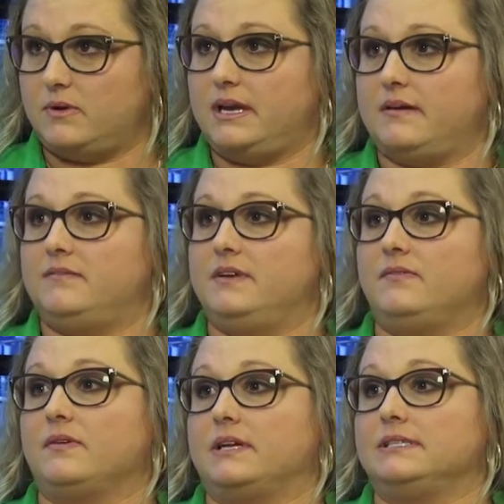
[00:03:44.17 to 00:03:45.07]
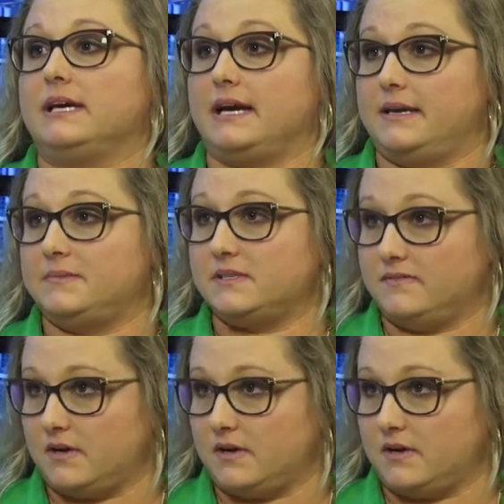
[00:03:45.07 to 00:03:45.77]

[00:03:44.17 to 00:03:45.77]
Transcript: We have different types of